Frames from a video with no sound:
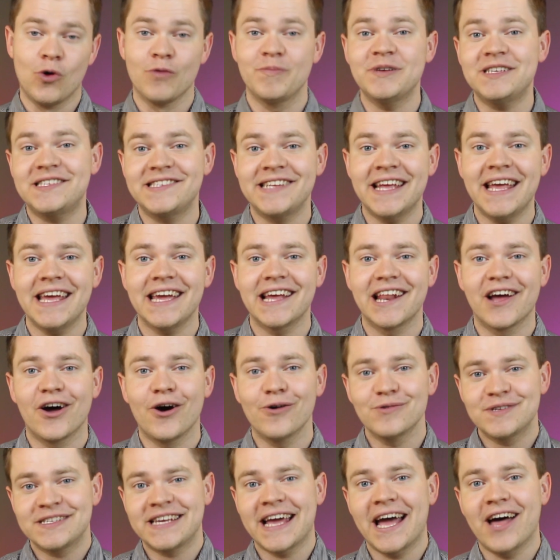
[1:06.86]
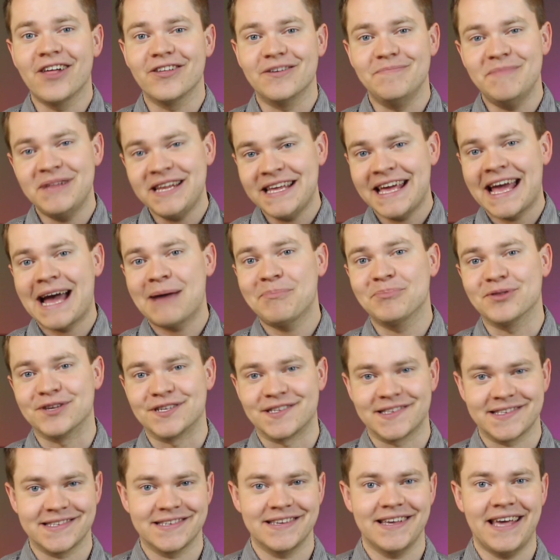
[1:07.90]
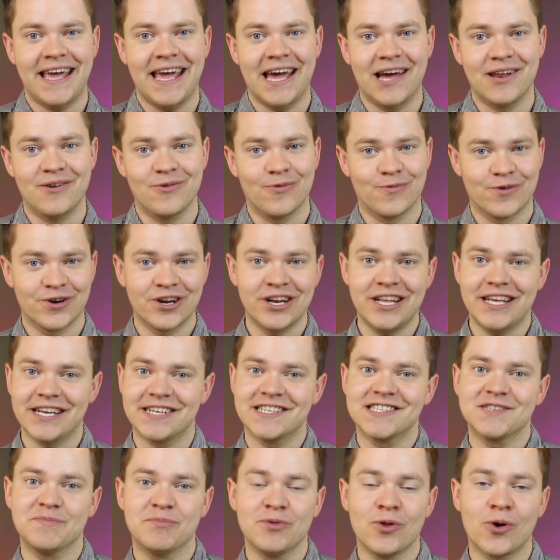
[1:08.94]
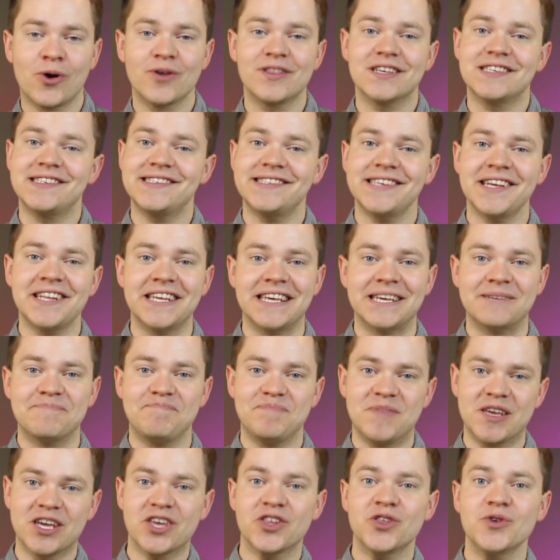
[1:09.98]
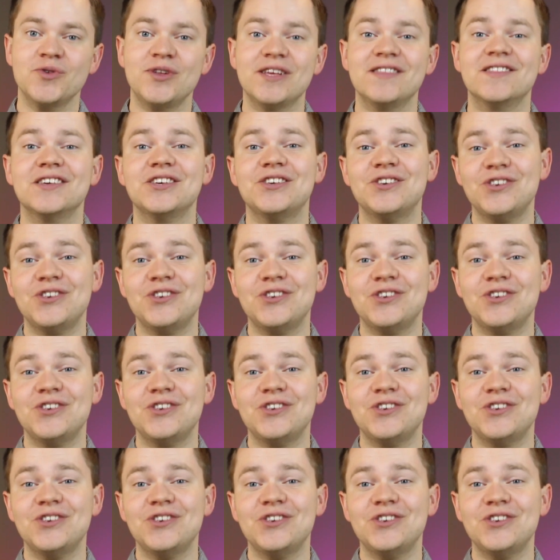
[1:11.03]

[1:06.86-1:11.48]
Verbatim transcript: We'll be staying in a hotel in Minneapolis, and we're going to explore the city, including the